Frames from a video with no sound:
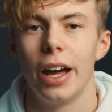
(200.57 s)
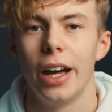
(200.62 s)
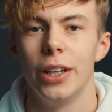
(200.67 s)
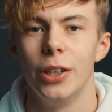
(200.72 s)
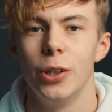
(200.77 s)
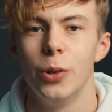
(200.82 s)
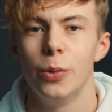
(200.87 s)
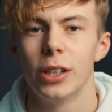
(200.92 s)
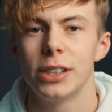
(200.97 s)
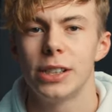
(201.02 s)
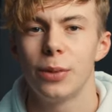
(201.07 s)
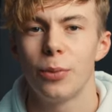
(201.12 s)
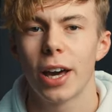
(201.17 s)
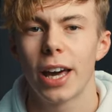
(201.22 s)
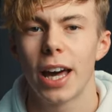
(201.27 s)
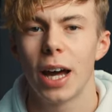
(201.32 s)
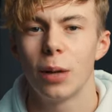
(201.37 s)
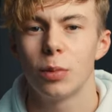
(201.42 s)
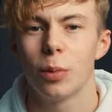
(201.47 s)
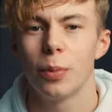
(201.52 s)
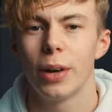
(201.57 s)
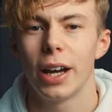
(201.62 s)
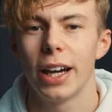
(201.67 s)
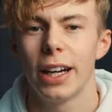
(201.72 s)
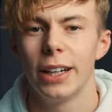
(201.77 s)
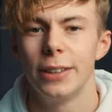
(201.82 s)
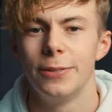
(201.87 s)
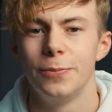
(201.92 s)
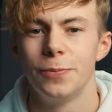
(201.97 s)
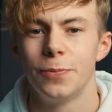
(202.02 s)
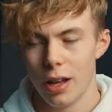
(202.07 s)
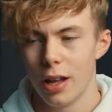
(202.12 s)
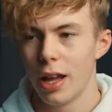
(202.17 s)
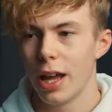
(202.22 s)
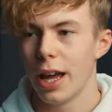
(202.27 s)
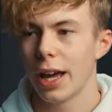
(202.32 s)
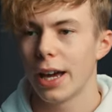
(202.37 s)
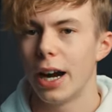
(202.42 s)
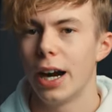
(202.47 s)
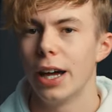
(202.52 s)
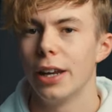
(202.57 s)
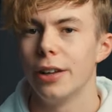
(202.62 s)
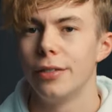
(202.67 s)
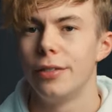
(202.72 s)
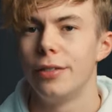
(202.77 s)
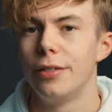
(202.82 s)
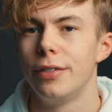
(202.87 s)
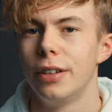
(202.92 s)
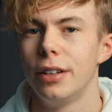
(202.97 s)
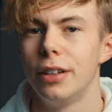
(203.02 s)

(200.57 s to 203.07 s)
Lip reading: a new what's in my camera bag, a kind of